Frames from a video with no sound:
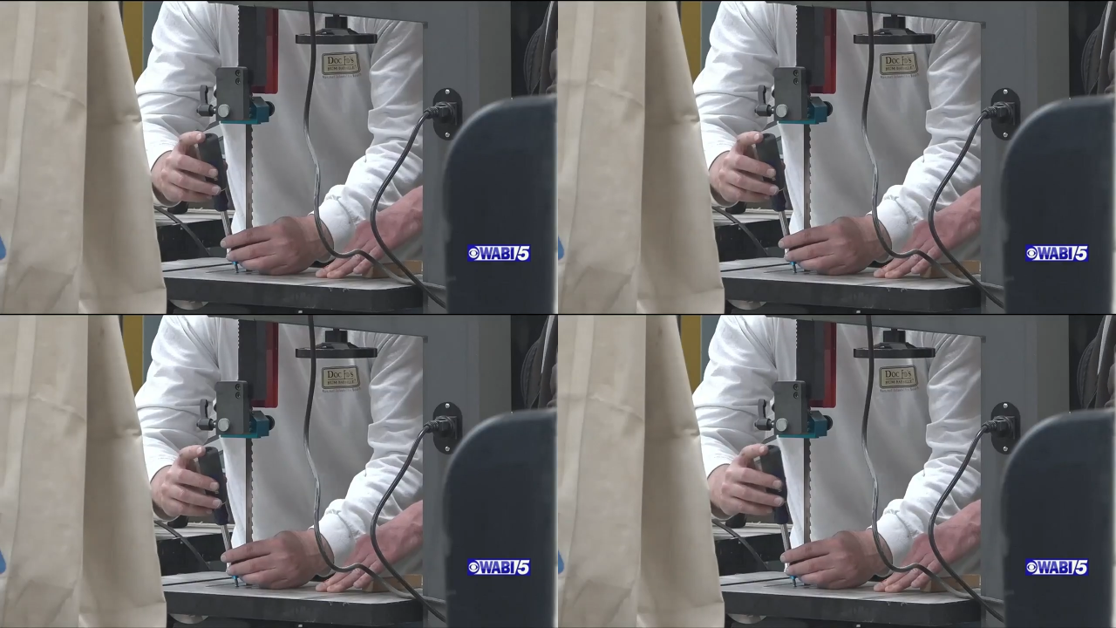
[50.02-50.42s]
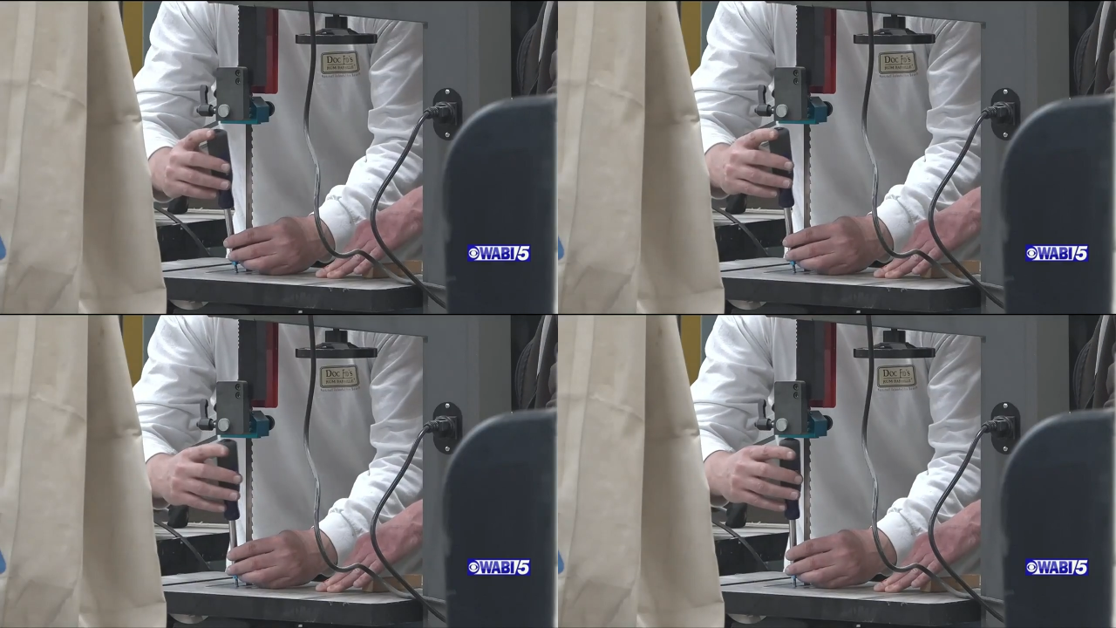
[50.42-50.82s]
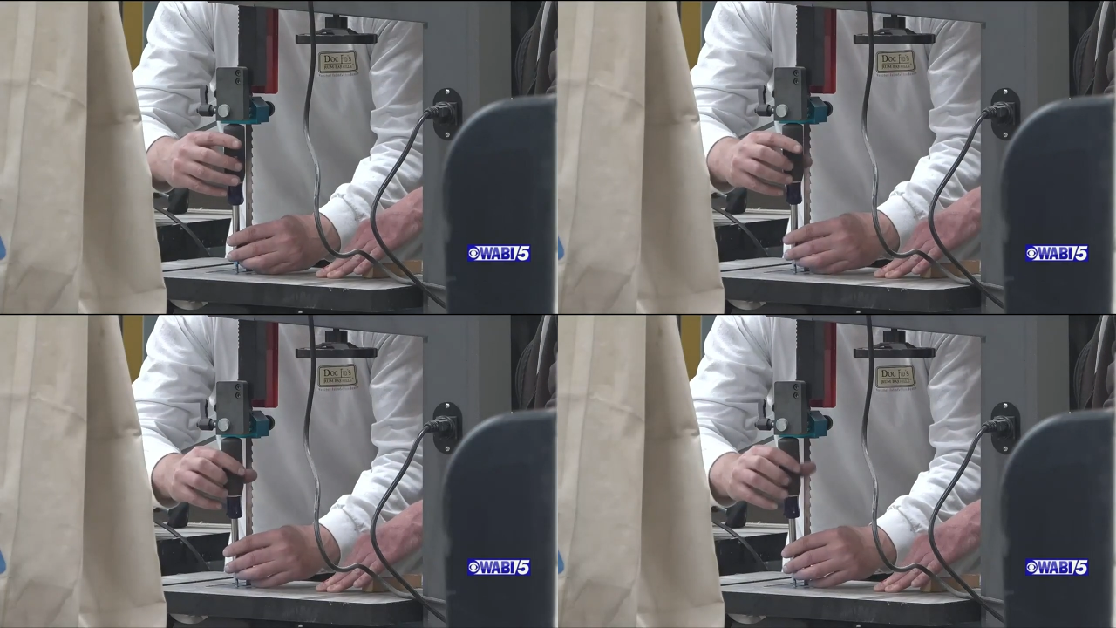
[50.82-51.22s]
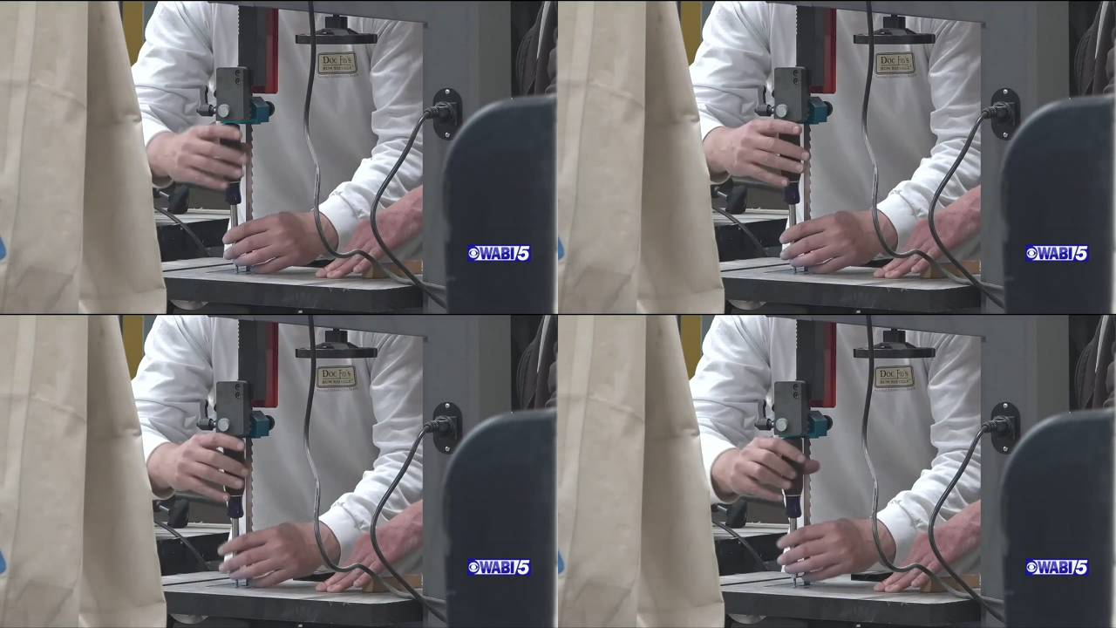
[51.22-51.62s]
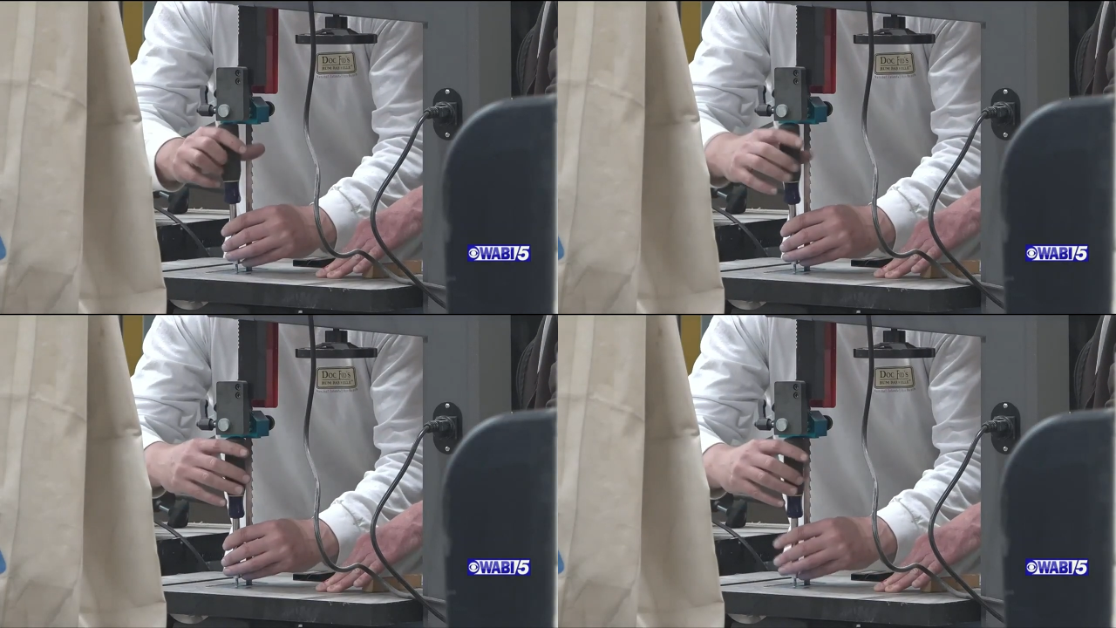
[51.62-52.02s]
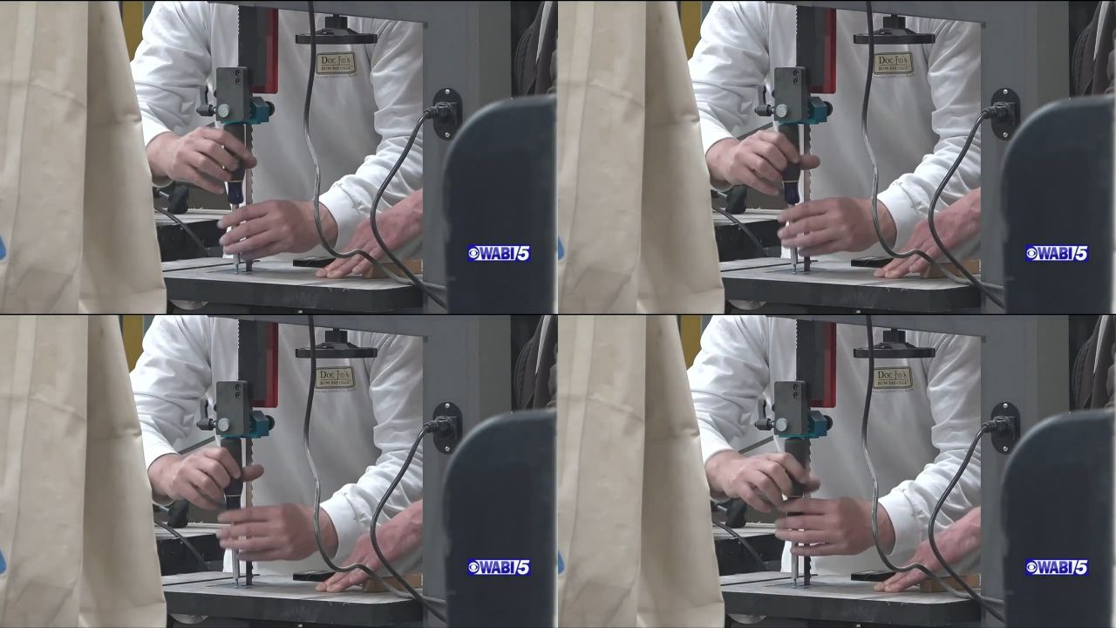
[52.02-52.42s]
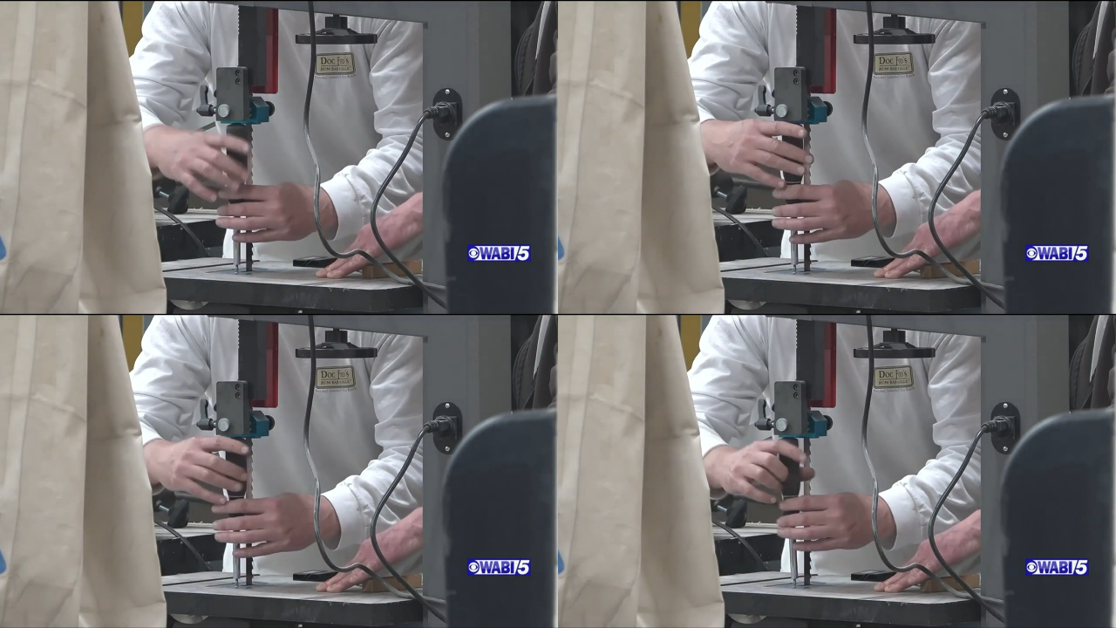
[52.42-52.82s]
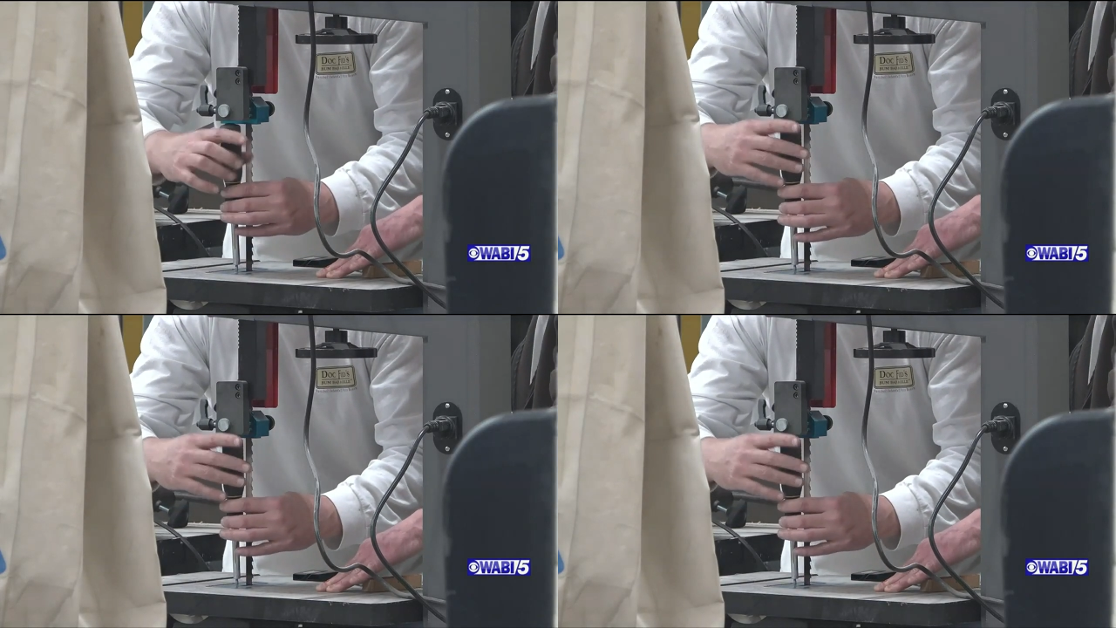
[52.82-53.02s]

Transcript: (no speaker visible)